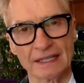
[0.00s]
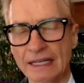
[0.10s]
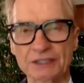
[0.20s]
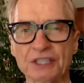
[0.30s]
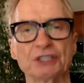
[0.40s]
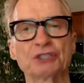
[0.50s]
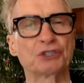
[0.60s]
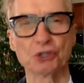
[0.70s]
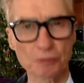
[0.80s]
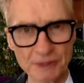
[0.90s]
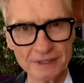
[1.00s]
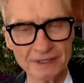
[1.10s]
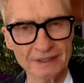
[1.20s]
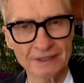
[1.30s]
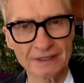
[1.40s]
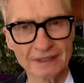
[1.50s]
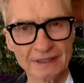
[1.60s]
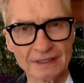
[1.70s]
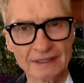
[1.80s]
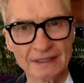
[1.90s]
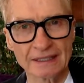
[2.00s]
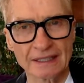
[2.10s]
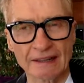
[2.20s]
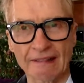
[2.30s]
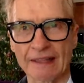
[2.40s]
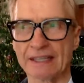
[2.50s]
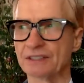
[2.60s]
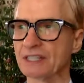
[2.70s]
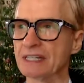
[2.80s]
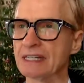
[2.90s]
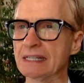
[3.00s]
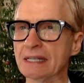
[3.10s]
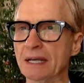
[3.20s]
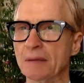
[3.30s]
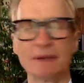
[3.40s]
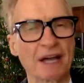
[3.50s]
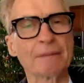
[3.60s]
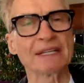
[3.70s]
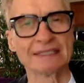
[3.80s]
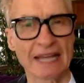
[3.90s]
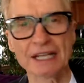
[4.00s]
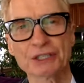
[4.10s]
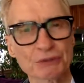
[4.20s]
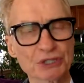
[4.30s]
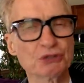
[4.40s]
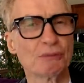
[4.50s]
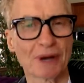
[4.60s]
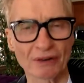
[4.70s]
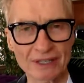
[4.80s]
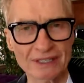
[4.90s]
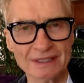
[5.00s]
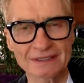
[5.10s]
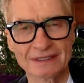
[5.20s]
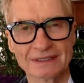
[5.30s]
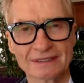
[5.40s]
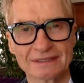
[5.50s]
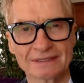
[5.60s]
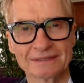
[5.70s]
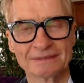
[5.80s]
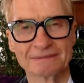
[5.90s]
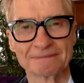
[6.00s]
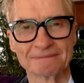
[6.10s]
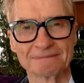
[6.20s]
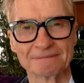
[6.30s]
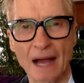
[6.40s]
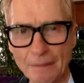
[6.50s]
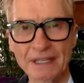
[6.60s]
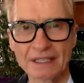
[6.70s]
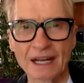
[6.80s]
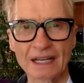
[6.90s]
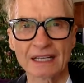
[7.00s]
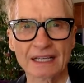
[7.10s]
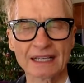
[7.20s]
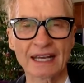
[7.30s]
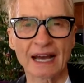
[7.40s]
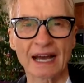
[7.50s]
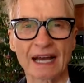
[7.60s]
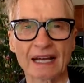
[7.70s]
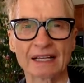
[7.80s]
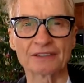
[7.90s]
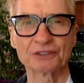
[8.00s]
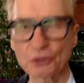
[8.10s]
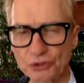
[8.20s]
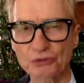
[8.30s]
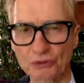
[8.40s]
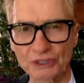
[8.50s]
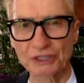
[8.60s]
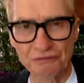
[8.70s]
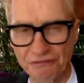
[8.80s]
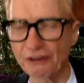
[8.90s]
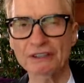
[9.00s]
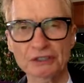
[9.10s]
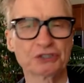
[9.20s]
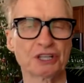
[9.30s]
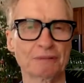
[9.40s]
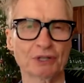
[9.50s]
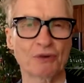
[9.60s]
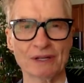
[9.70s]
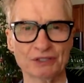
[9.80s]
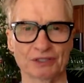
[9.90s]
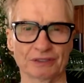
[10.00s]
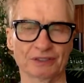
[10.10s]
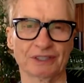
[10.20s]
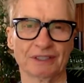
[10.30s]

Is he stupid? Is he becoming dangerous to America? I mean, those are very legitimate questions.